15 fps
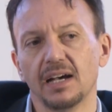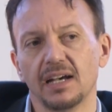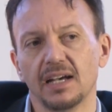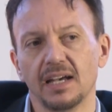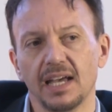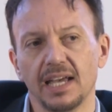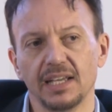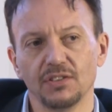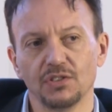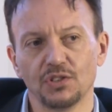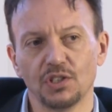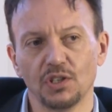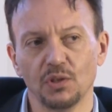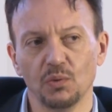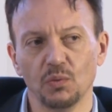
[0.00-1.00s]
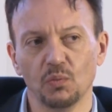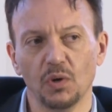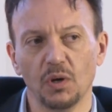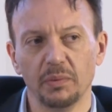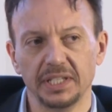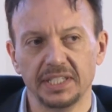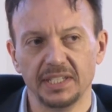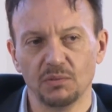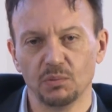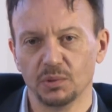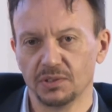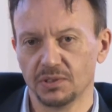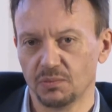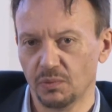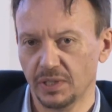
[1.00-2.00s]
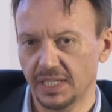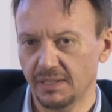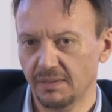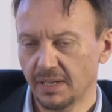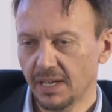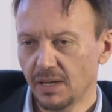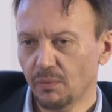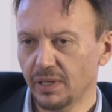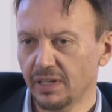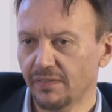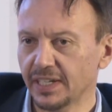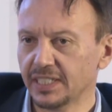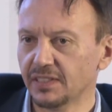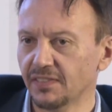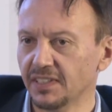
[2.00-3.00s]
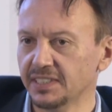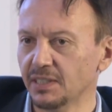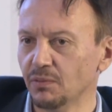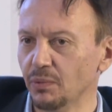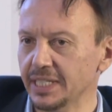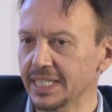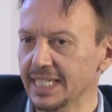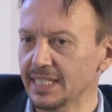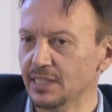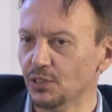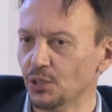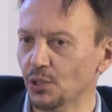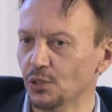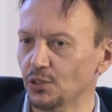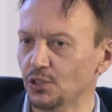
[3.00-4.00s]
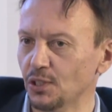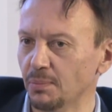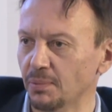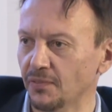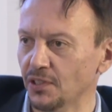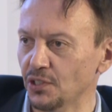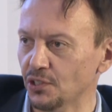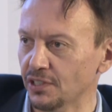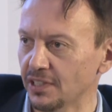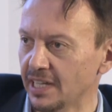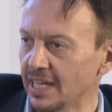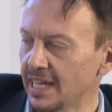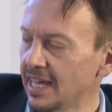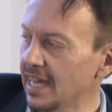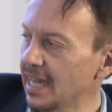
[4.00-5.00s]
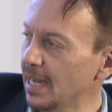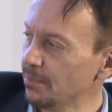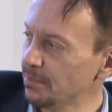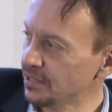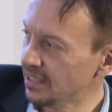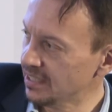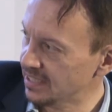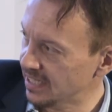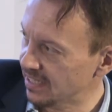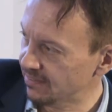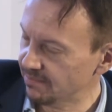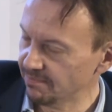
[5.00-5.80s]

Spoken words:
And so what we did was we effectively said we need to turn supervision upside down.